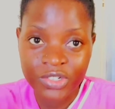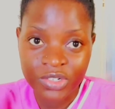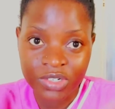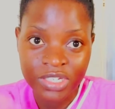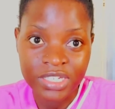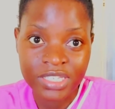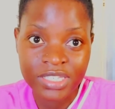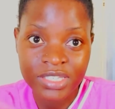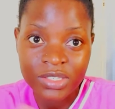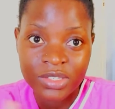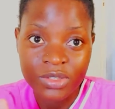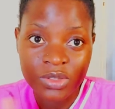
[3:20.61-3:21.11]

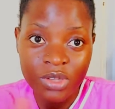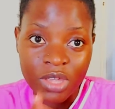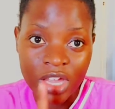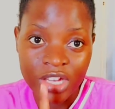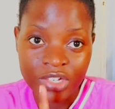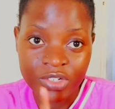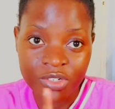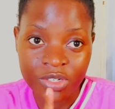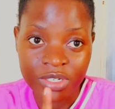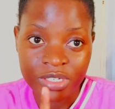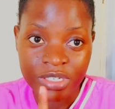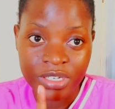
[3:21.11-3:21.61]
It's
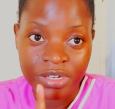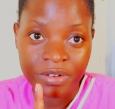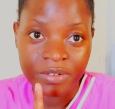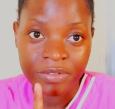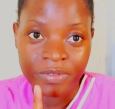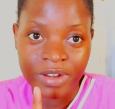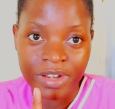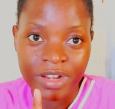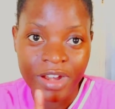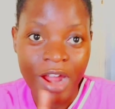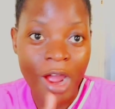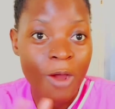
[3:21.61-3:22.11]
cash on
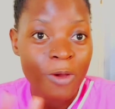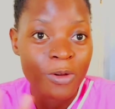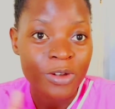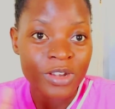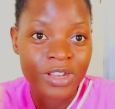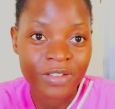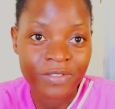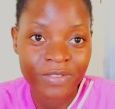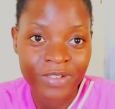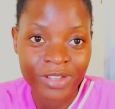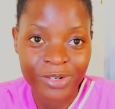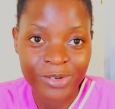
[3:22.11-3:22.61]
delivery. I'll
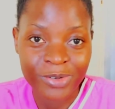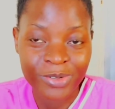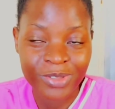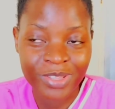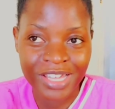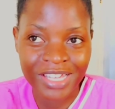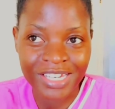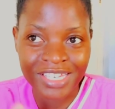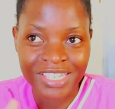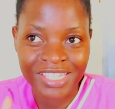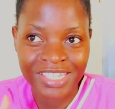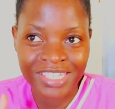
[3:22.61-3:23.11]
never do
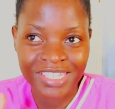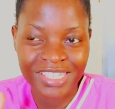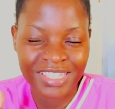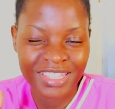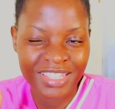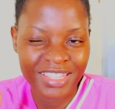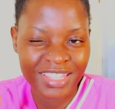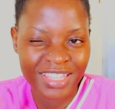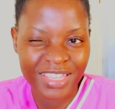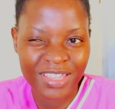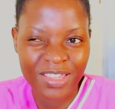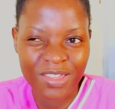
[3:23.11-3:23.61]
that
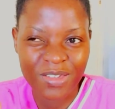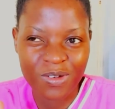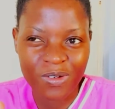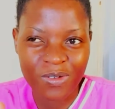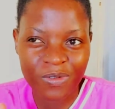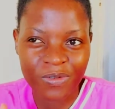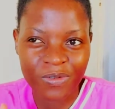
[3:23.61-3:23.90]
thing.